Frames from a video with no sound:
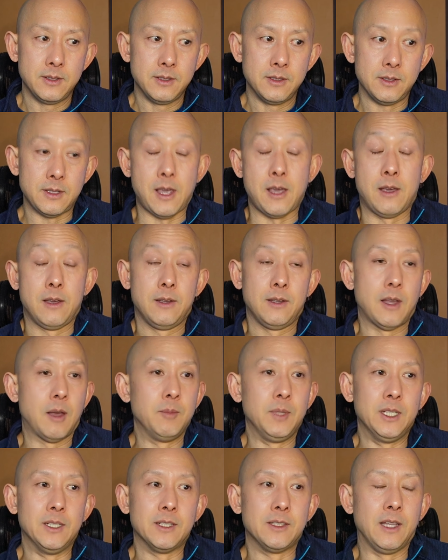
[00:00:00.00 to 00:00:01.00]
yeah, I
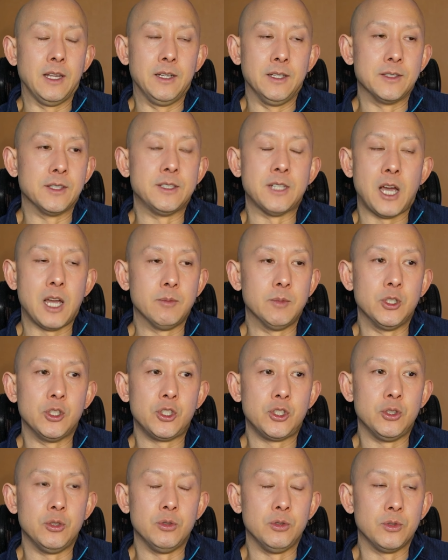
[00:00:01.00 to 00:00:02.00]
mean, it is a diamond
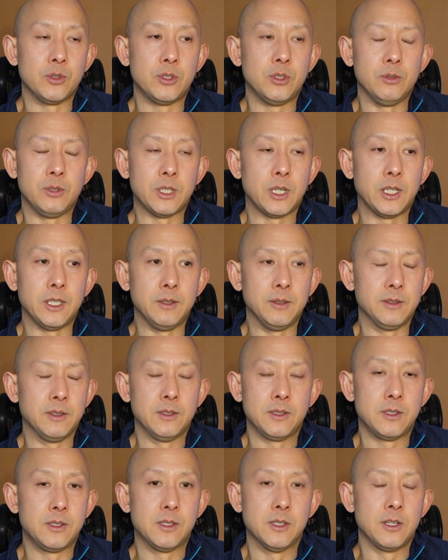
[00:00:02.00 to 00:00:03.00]
shoes too tight
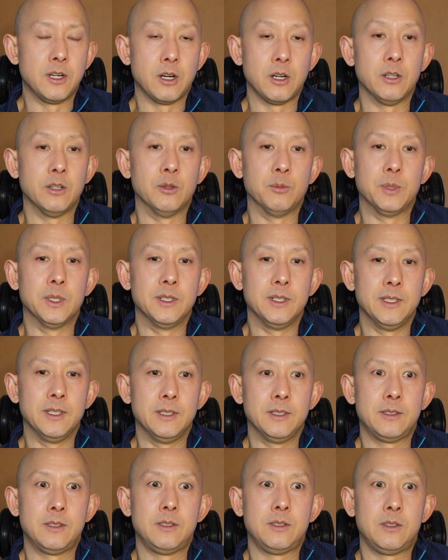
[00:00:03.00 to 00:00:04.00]
scenario, but
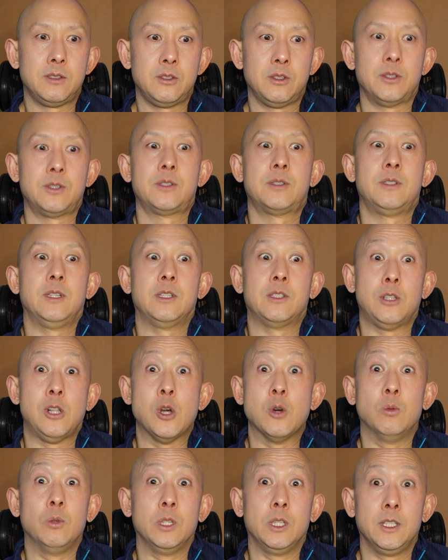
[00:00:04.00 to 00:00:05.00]
it's
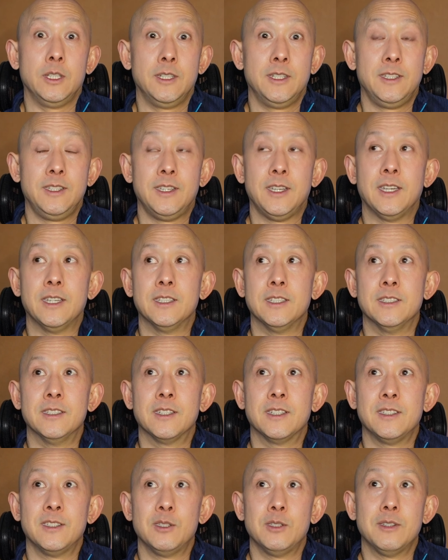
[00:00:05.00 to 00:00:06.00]
lonely,
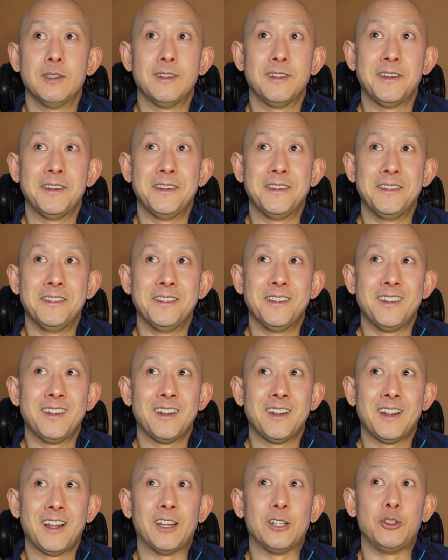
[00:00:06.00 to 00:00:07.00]
and
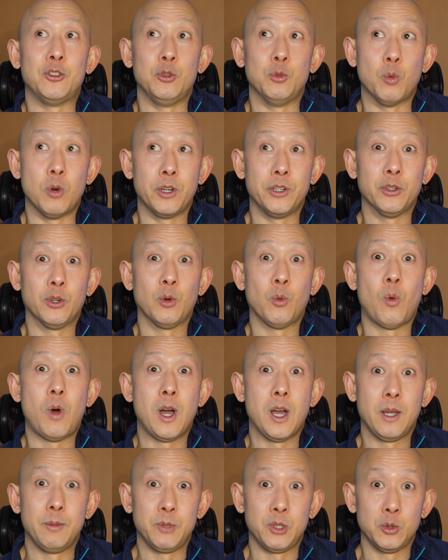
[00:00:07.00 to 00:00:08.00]
I do wonder
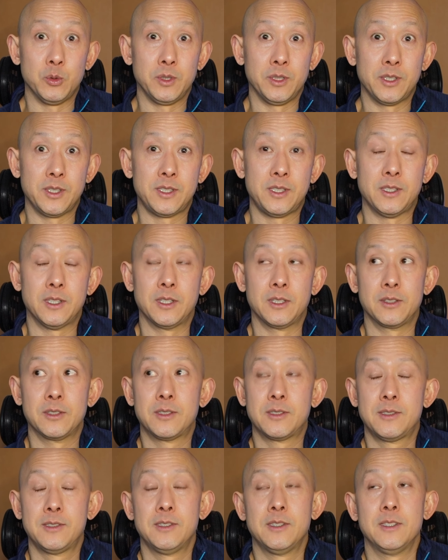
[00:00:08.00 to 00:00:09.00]
why I'm doing these things,